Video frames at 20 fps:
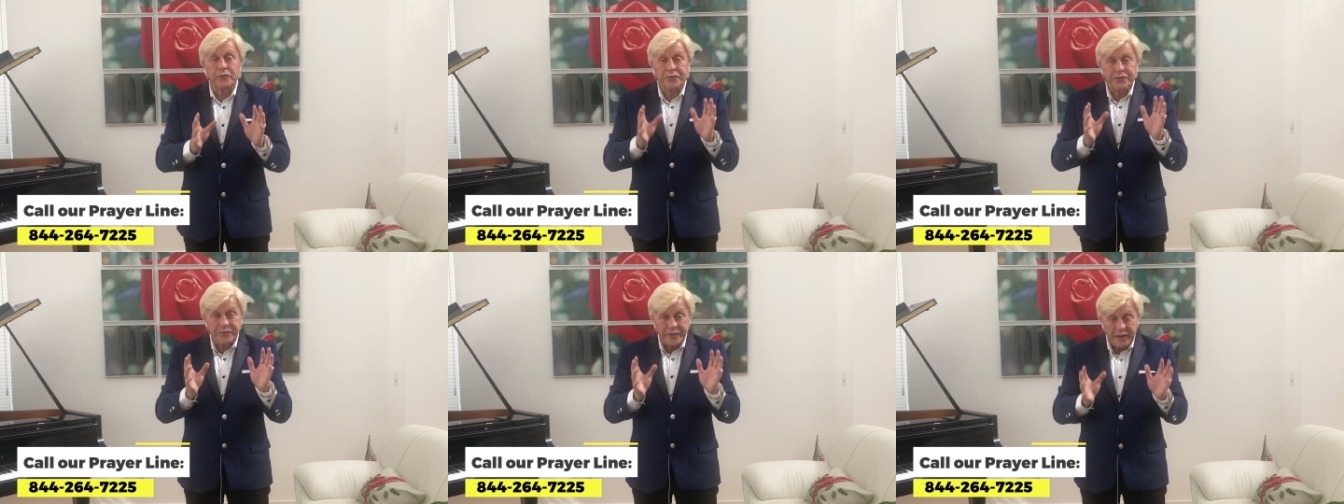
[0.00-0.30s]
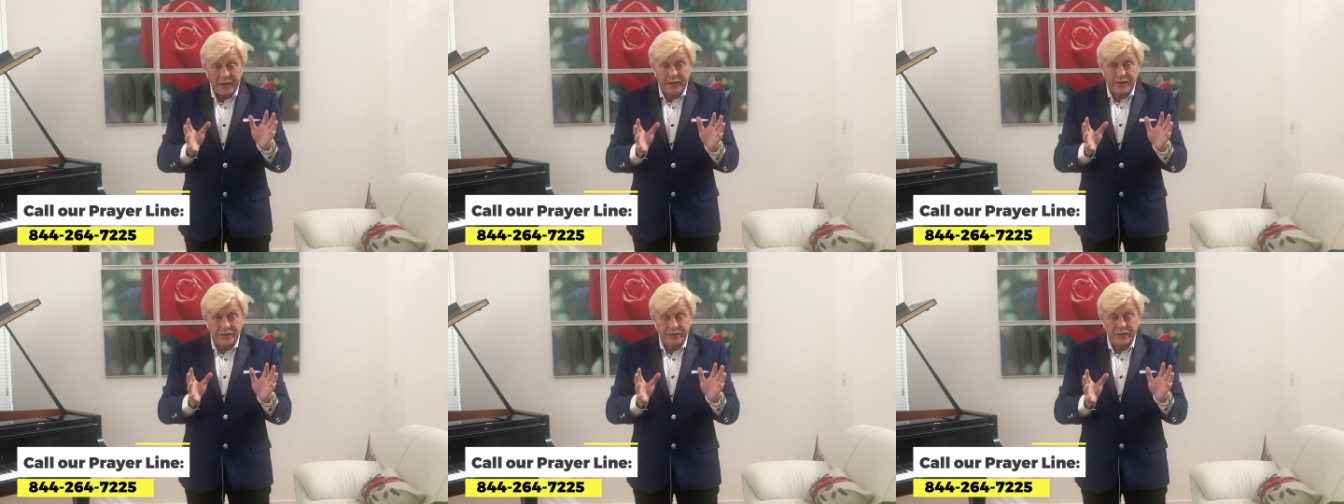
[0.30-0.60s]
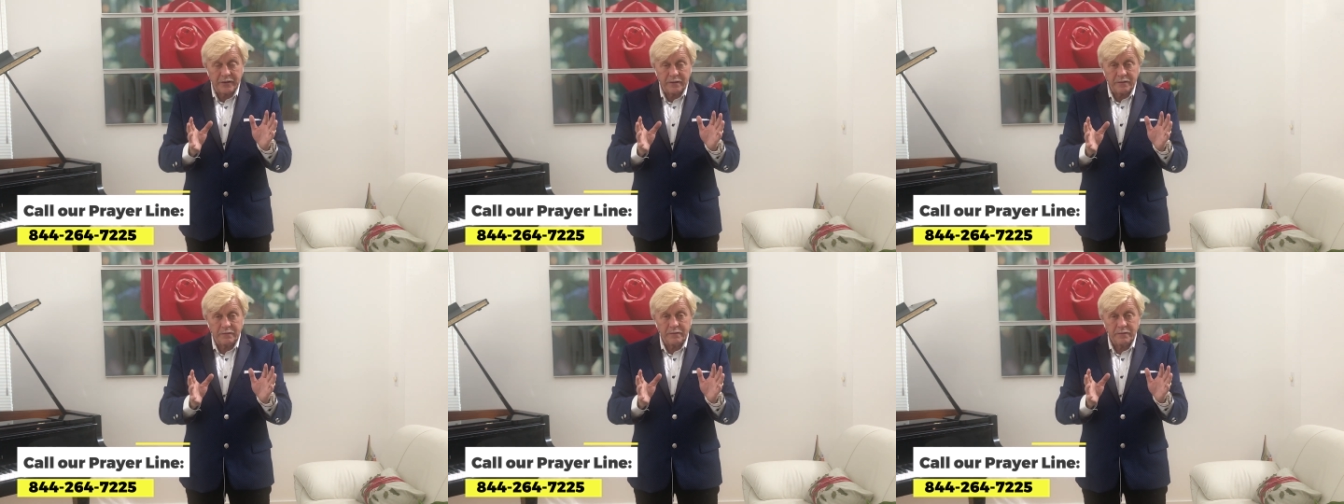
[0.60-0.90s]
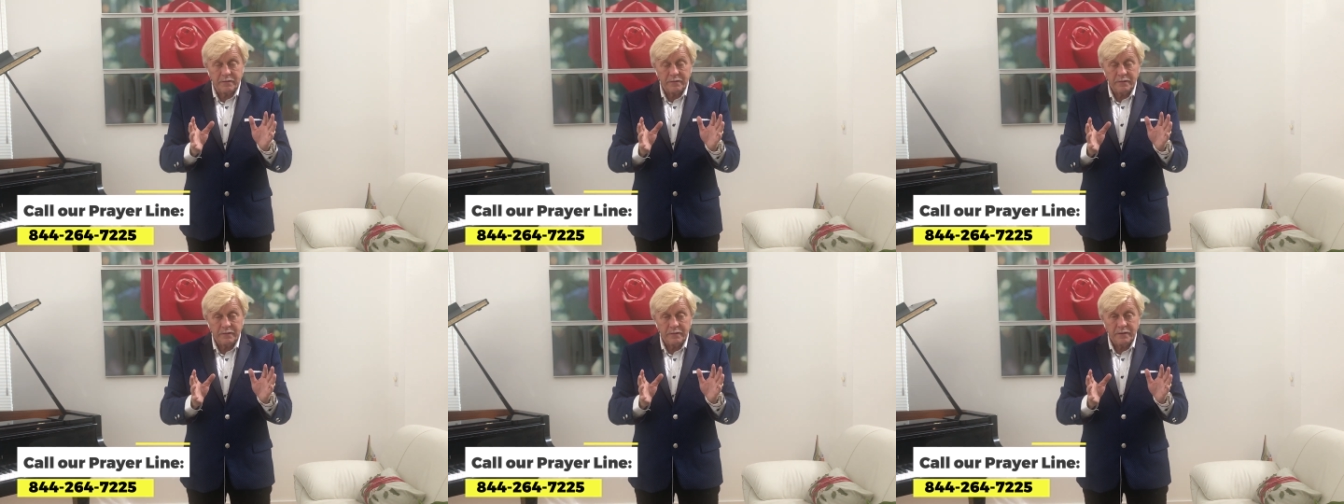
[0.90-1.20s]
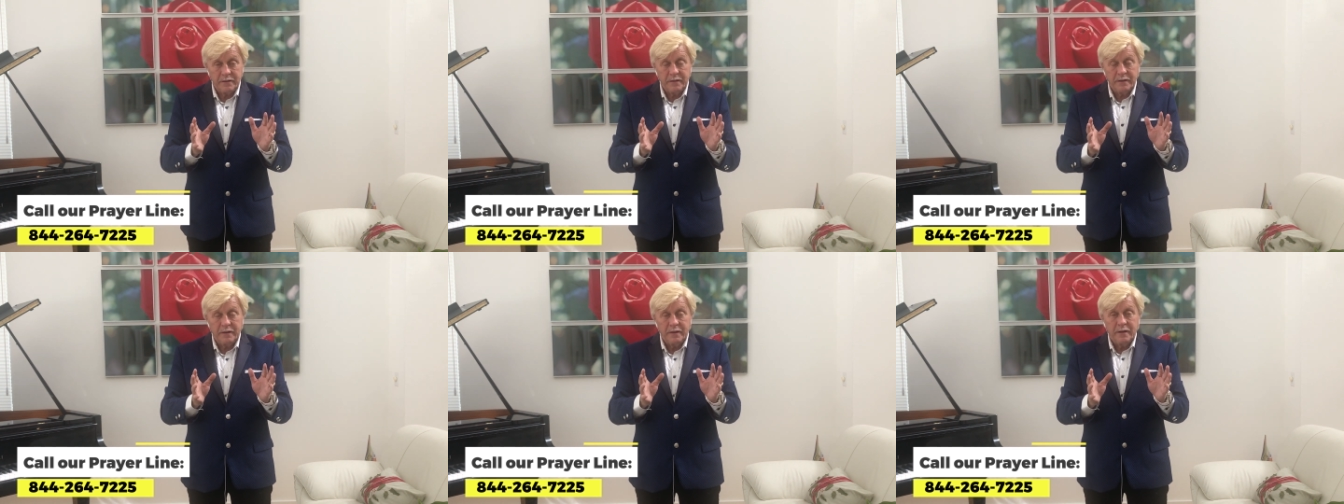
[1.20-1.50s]
season
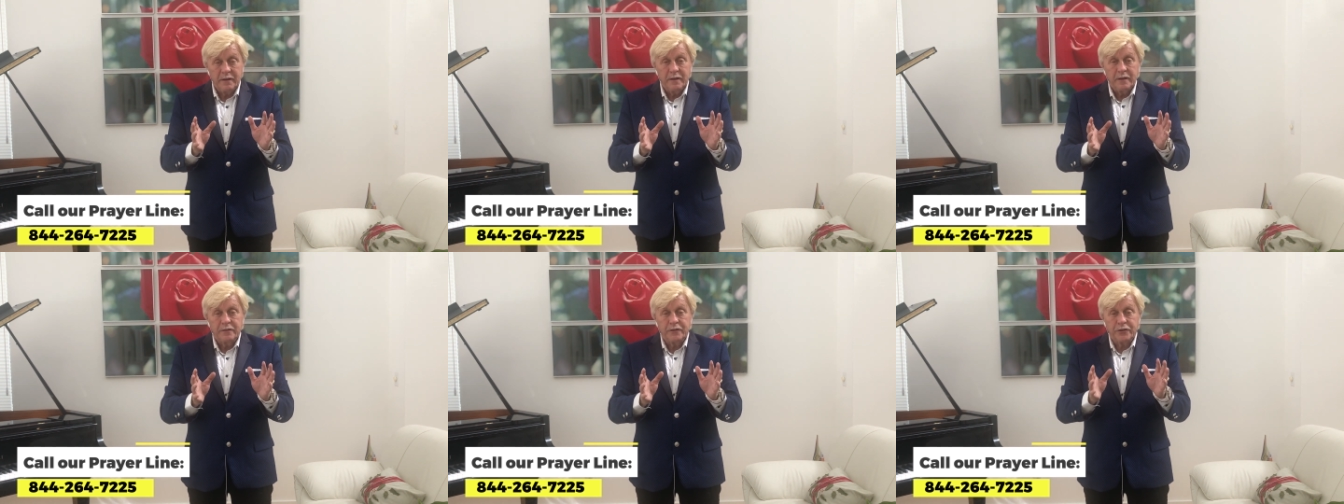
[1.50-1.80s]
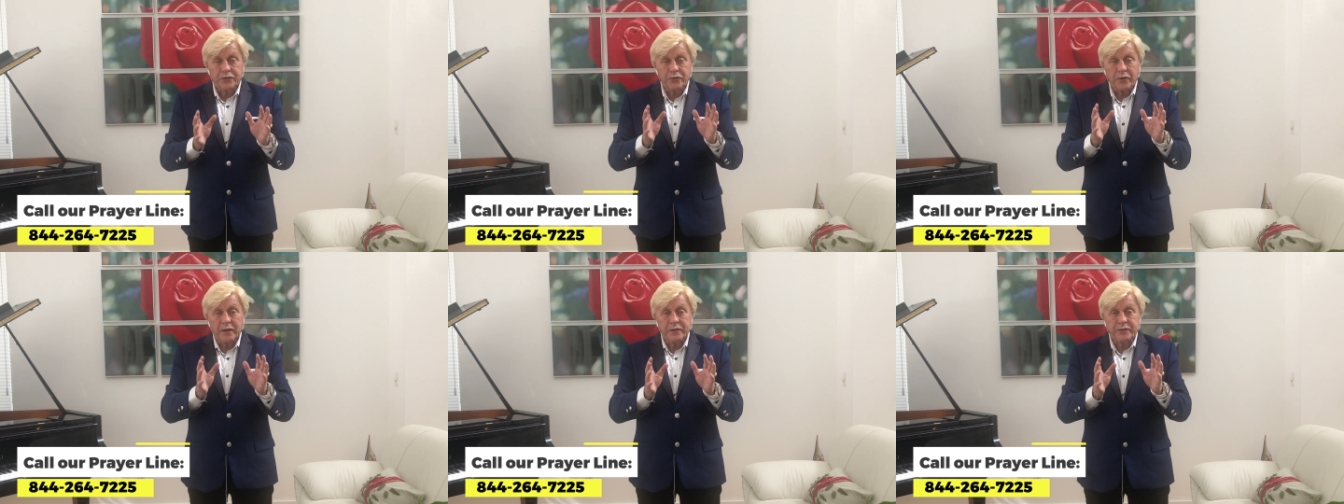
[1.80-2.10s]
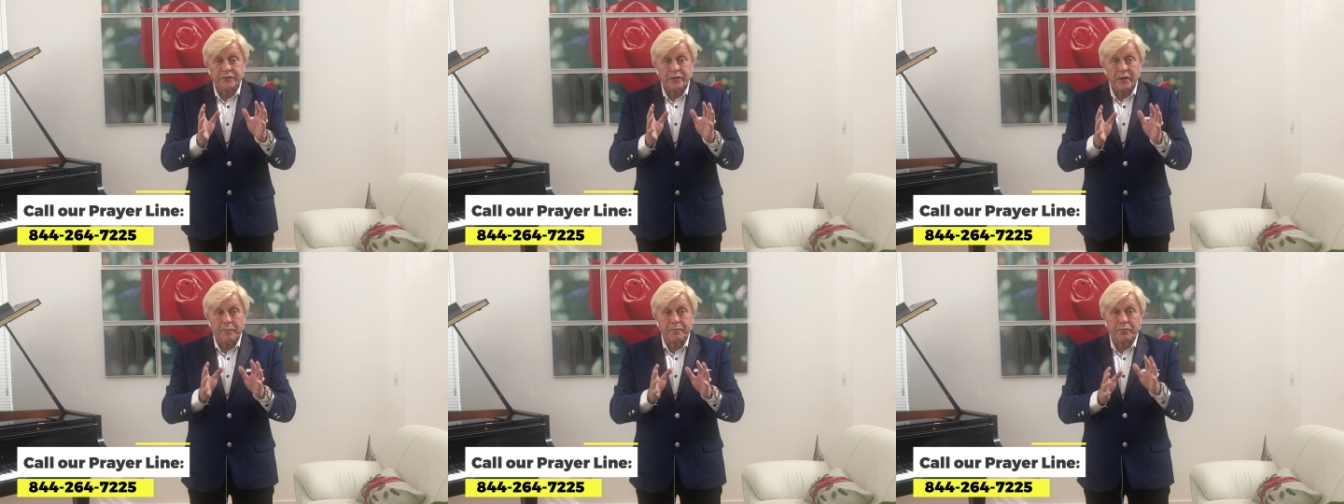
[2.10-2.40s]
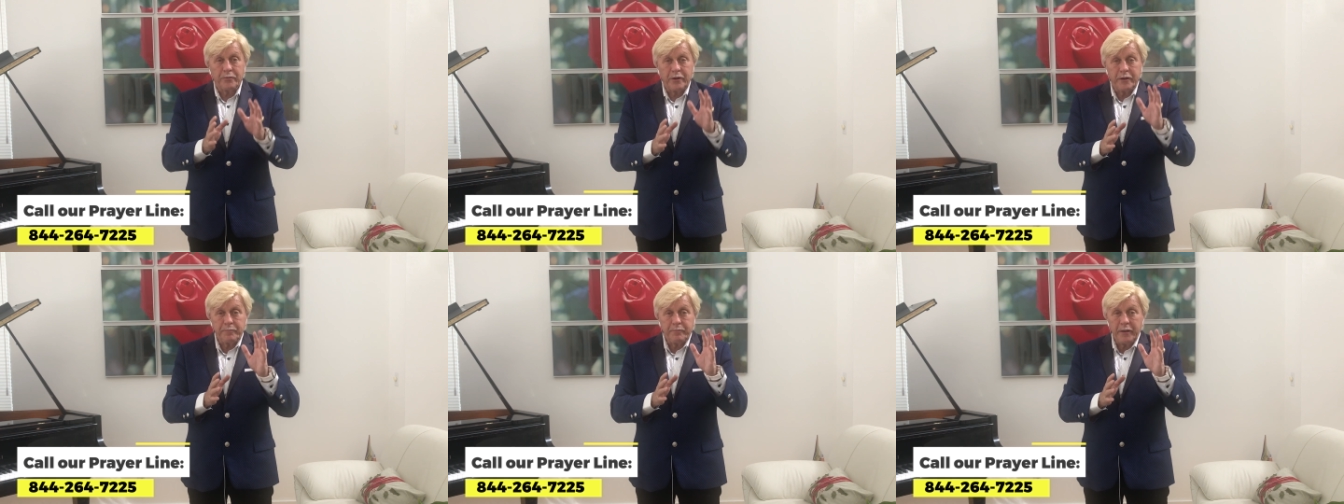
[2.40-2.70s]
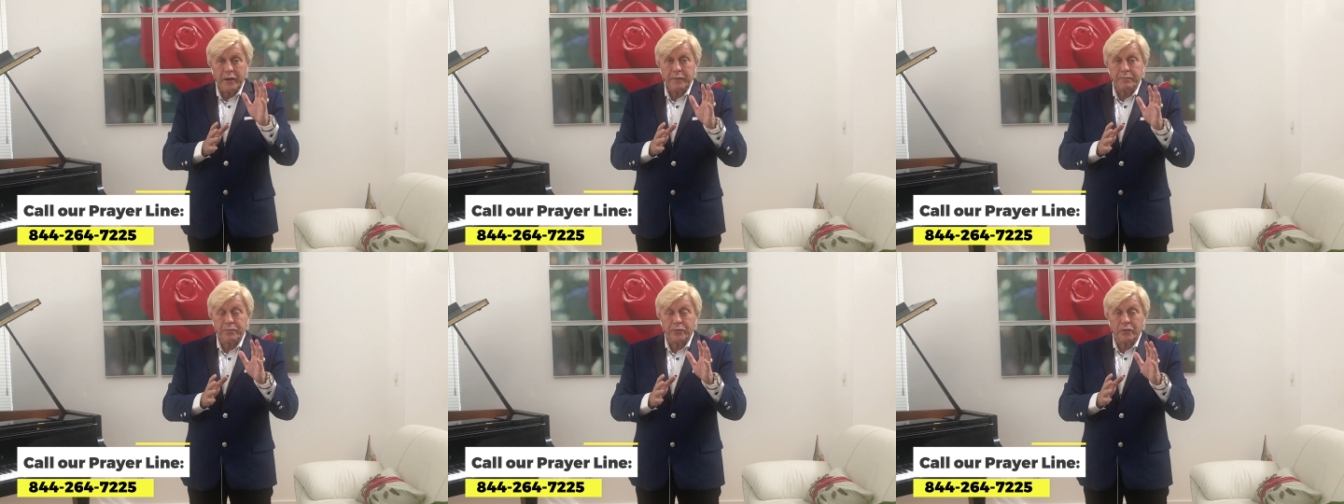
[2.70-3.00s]
to try and separate
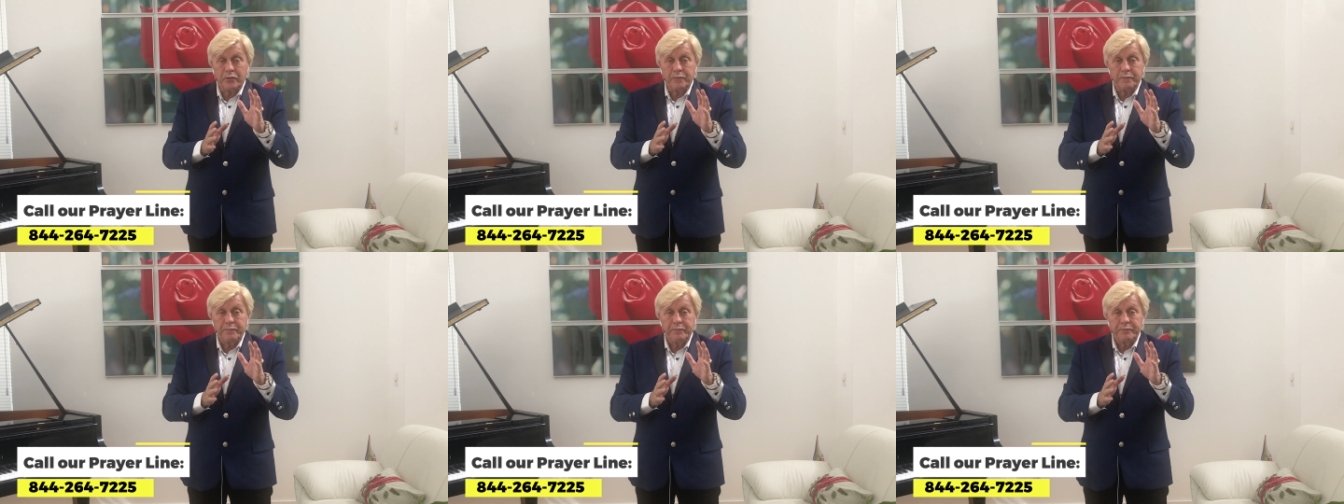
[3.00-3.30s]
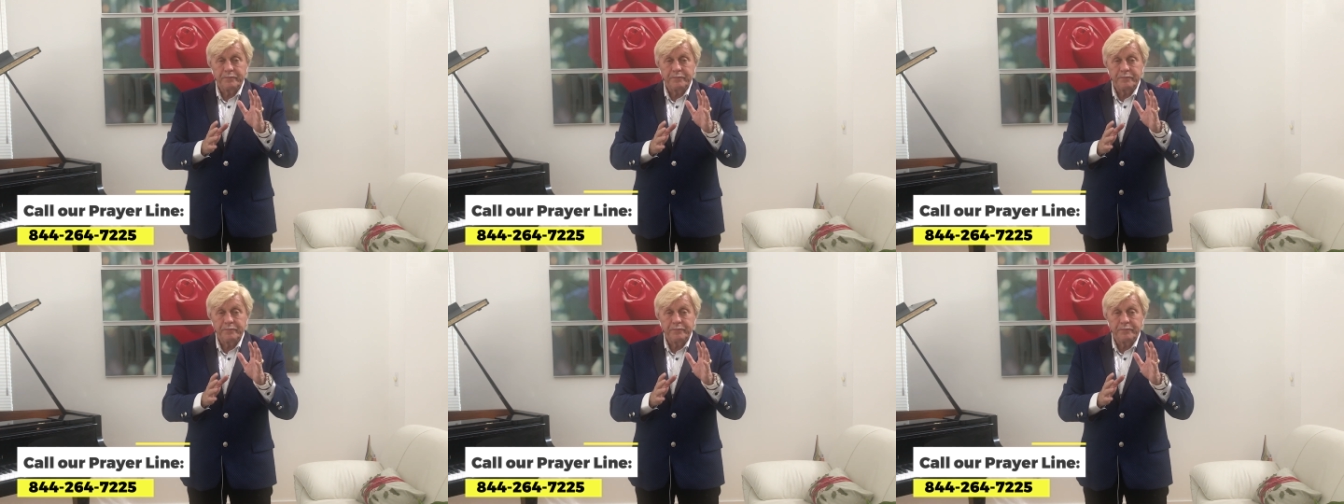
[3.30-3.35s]
people